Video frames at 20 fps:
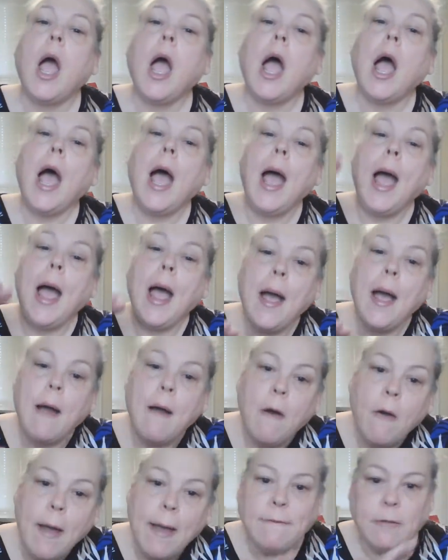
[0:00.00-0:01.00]

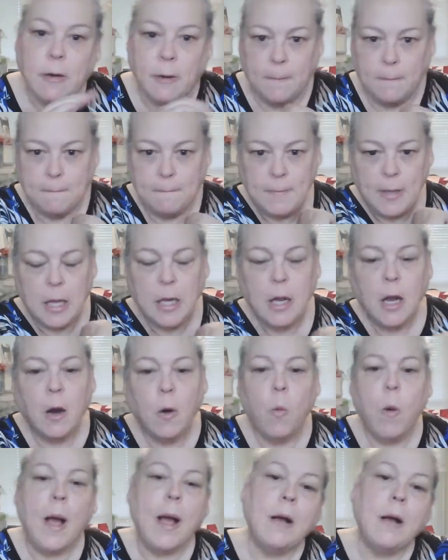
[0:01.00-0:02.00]
However,
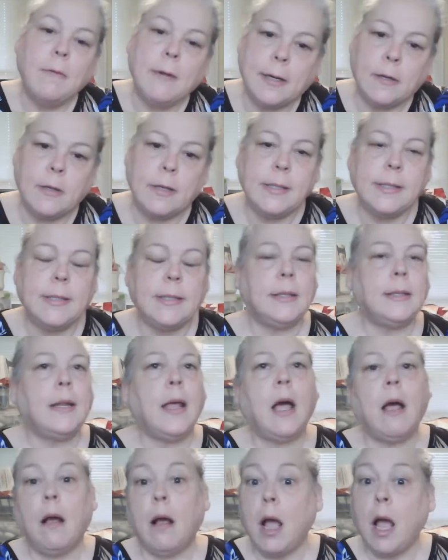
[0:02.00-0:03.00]
while we're cruising
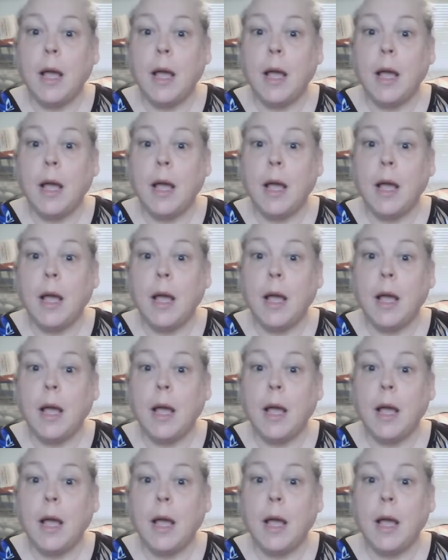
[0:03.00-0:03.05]
along,